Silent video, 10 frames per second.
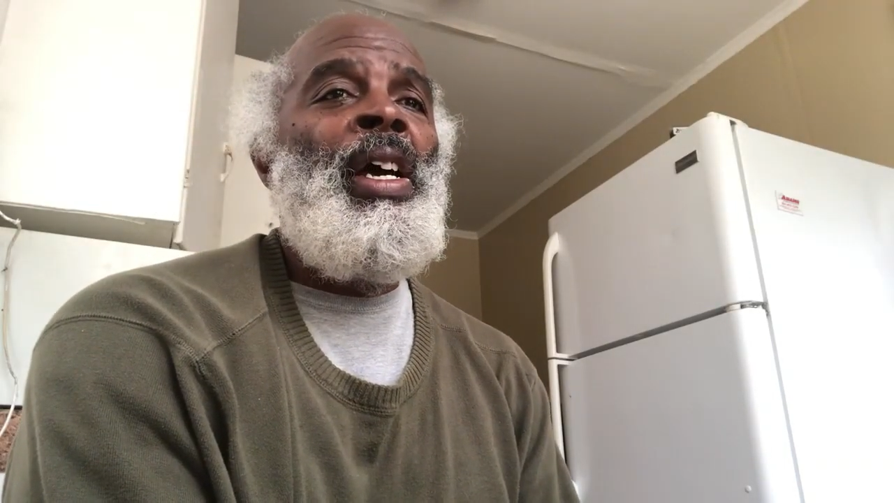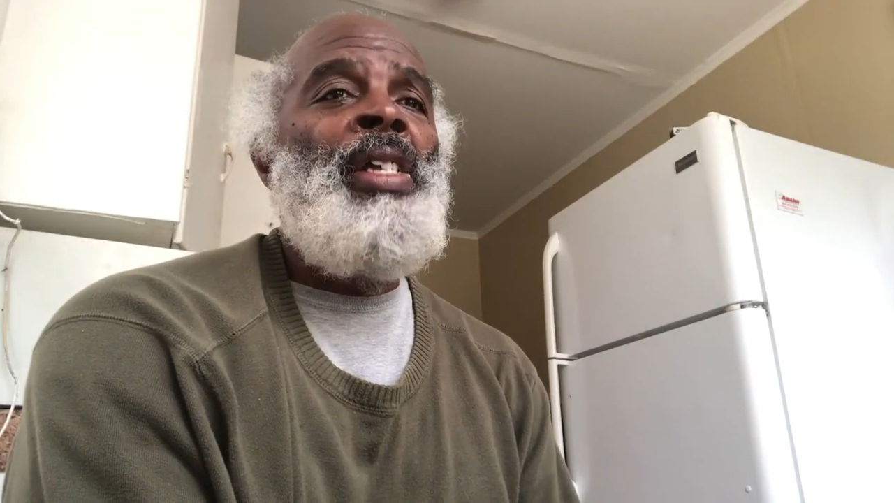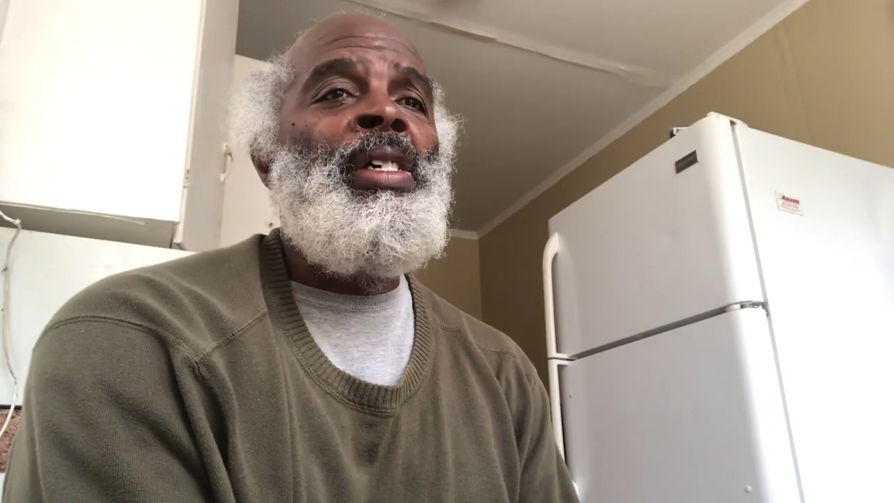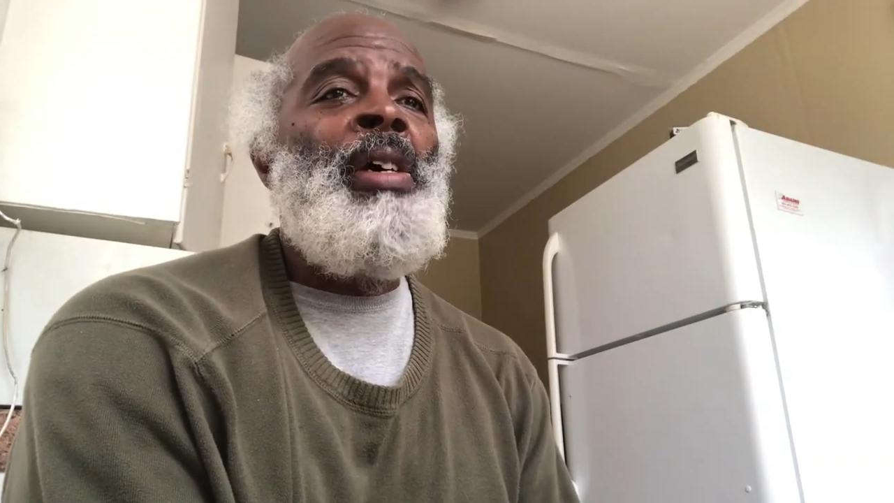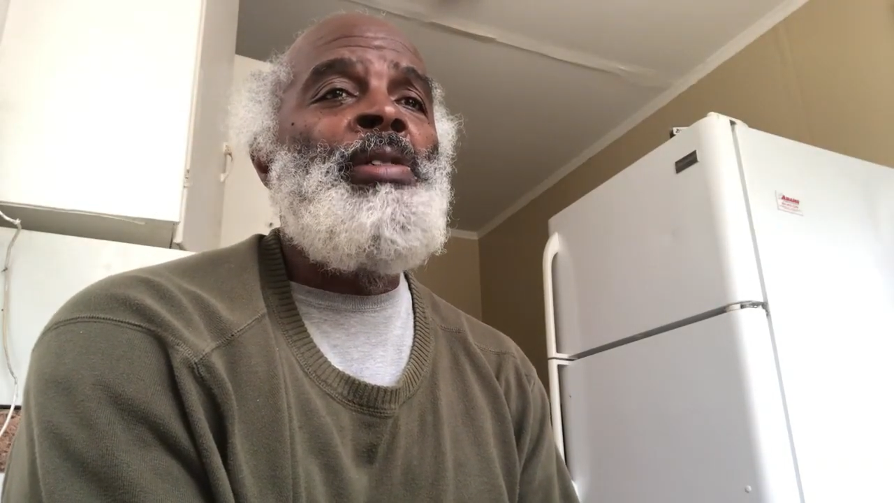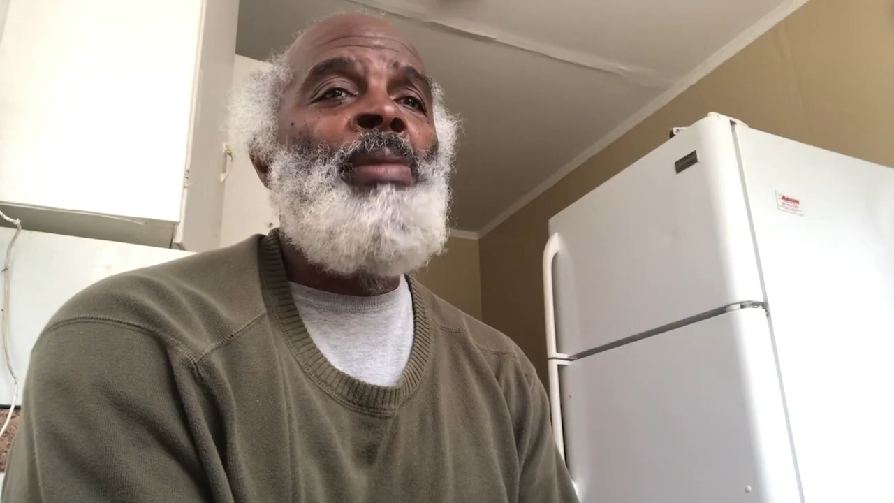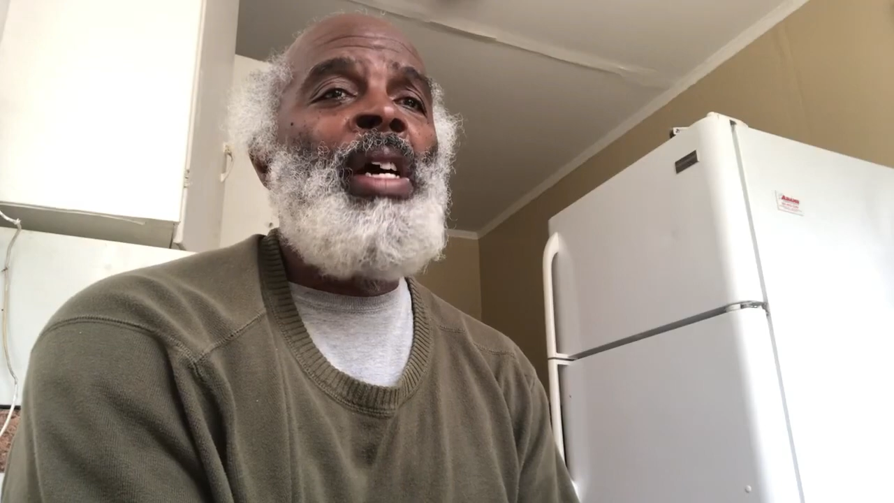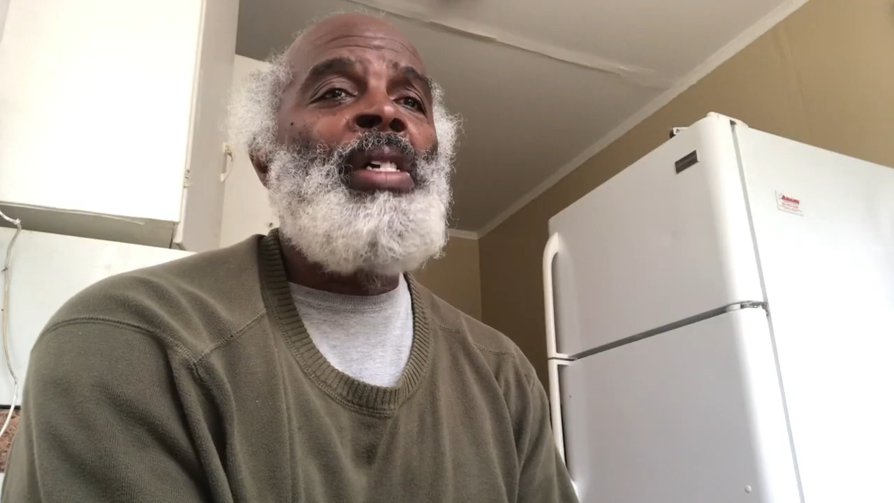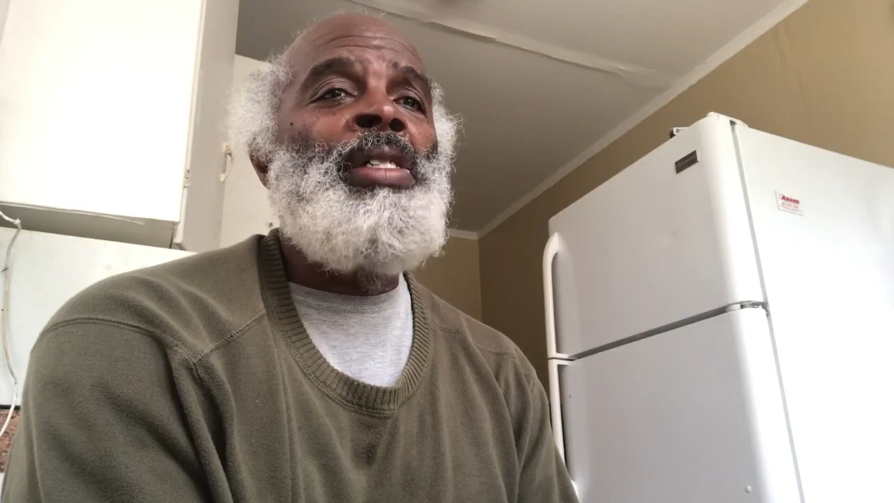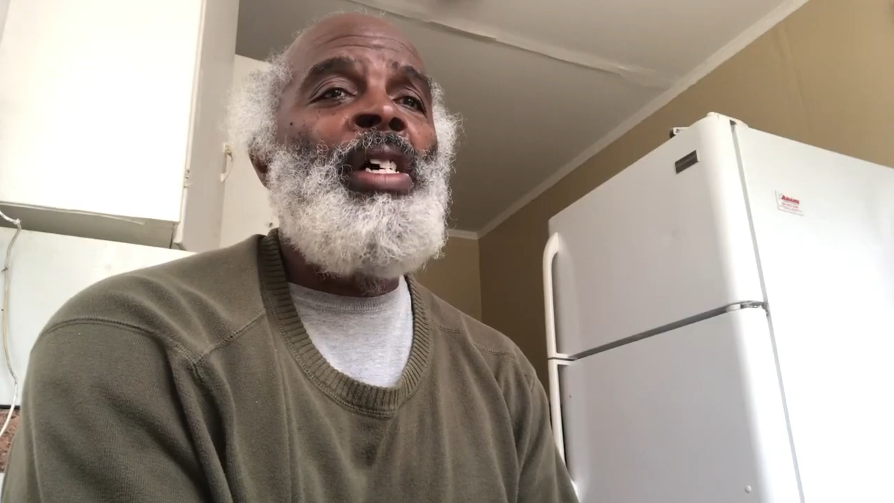and he comes
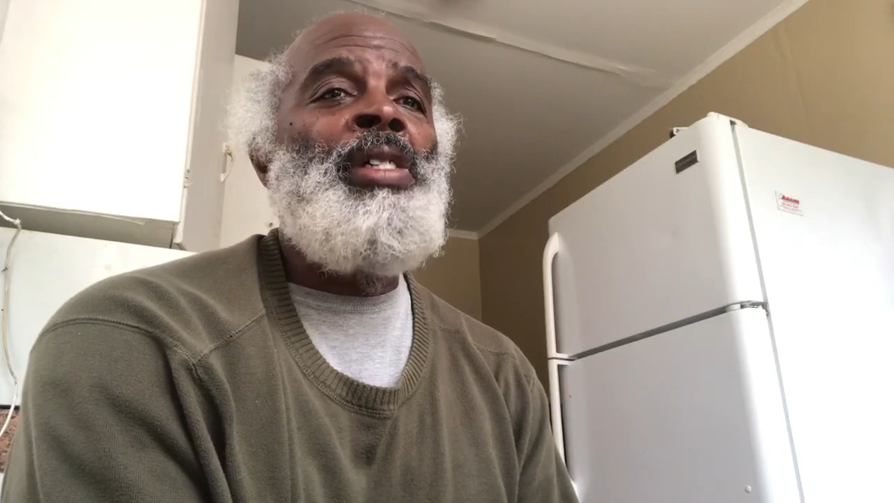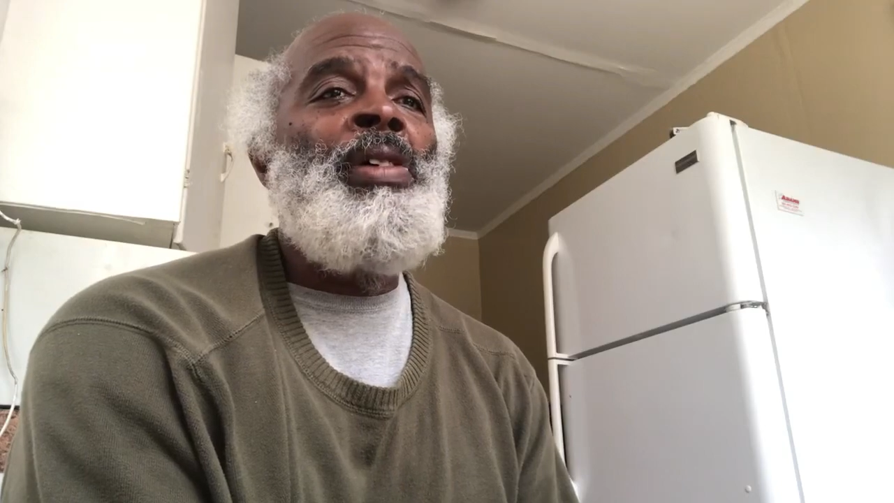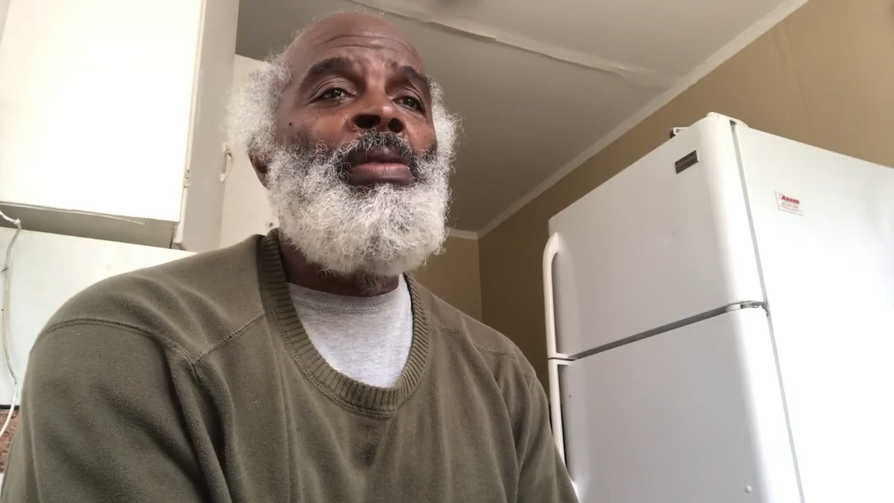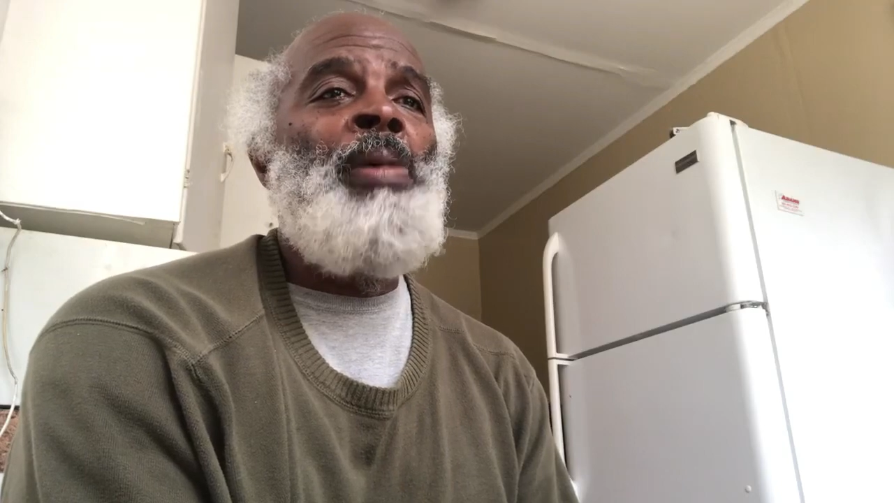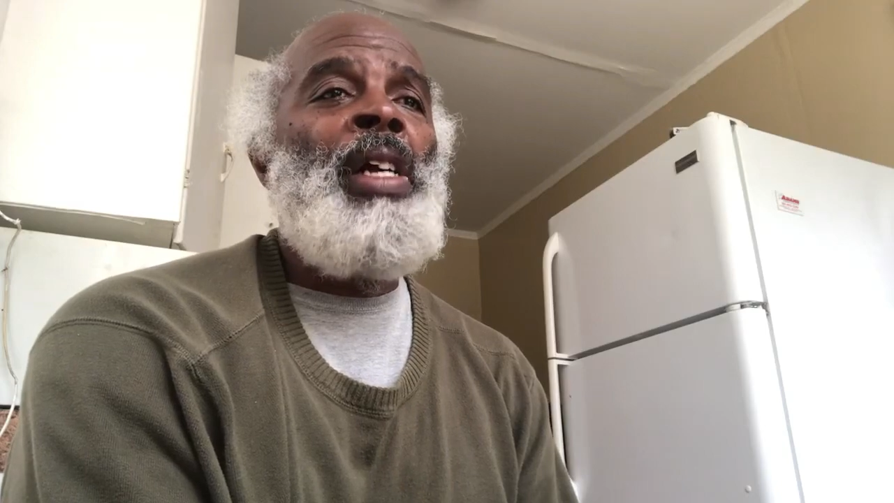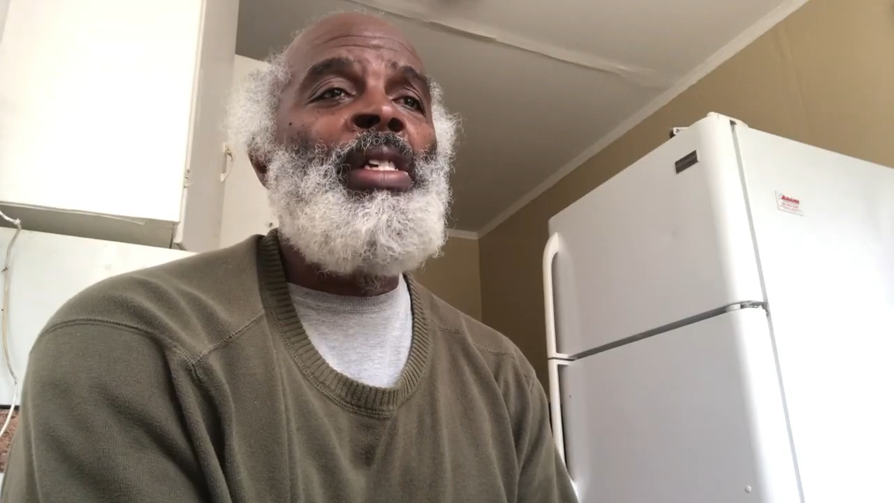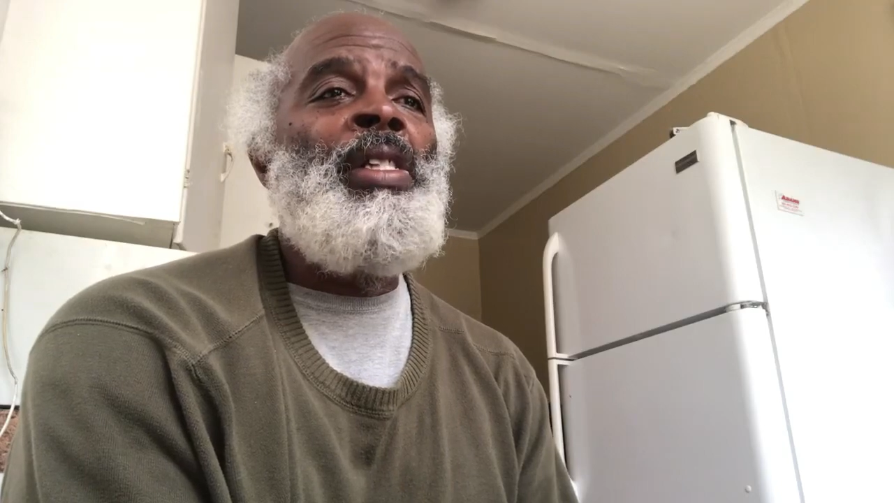back and tells everybody